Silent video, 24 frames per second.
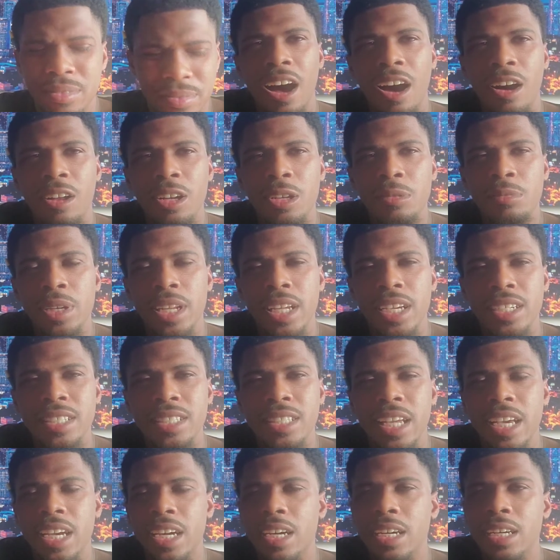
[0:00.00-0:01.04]
All them
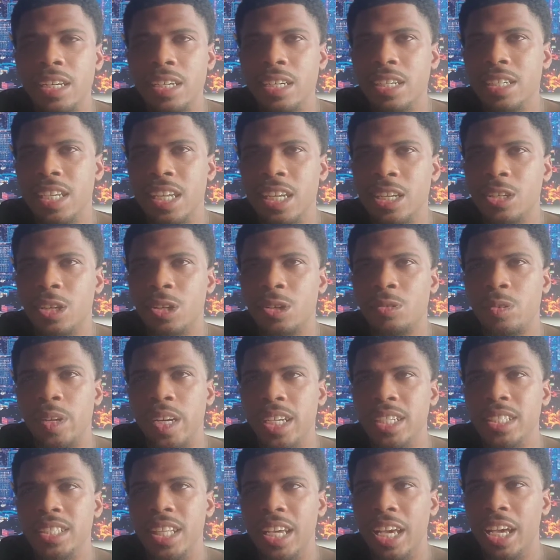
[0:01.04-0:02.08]
niggas that hugged and
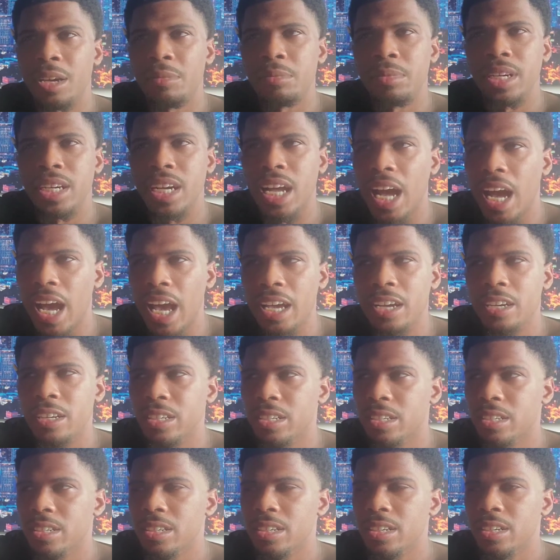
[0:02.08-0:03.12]
caressed Amber
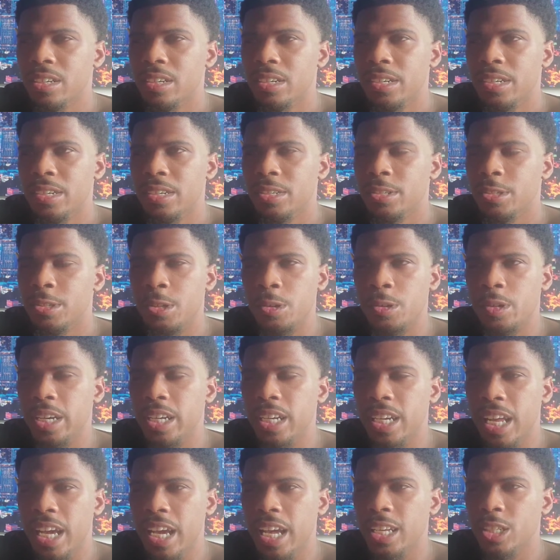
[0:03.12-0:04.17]
Geiger
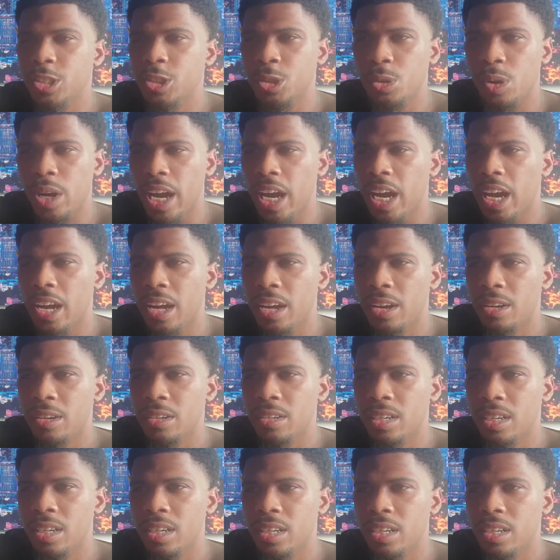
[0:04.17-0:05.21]
during that
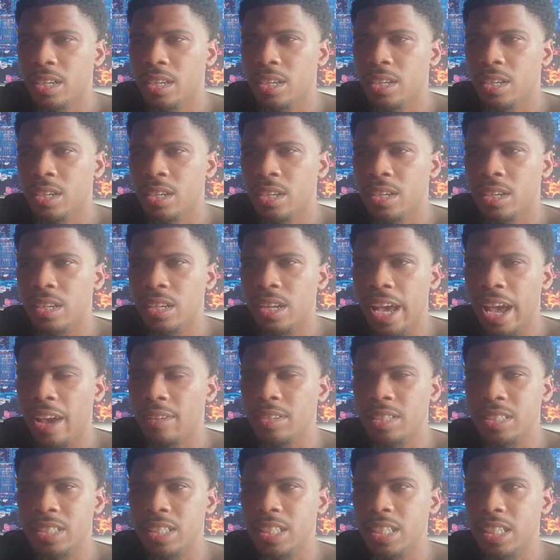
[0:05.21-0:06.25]
trial
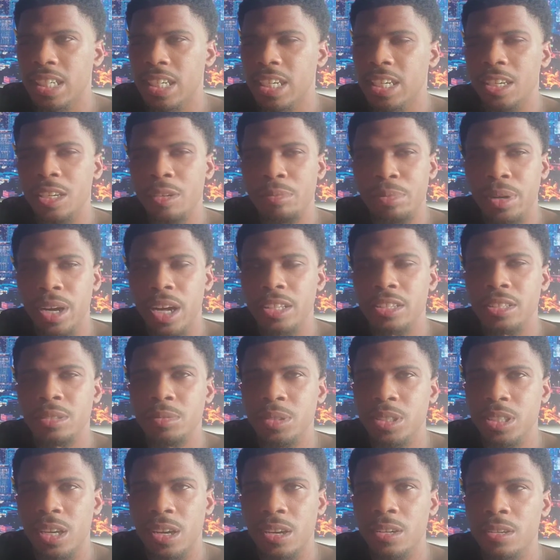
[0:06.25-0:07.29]
after she killed
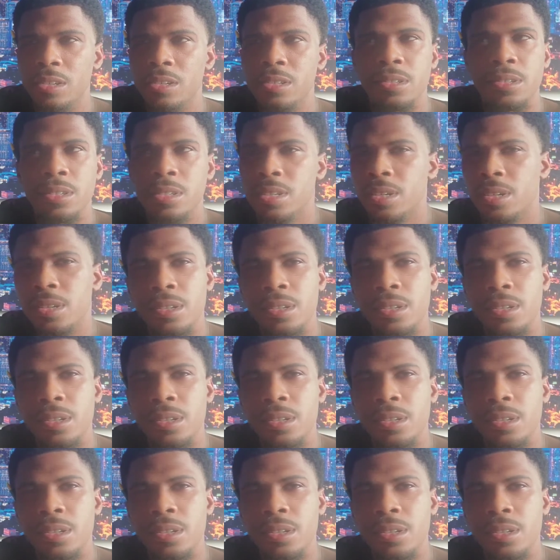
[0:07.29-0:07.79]
Botham Jean.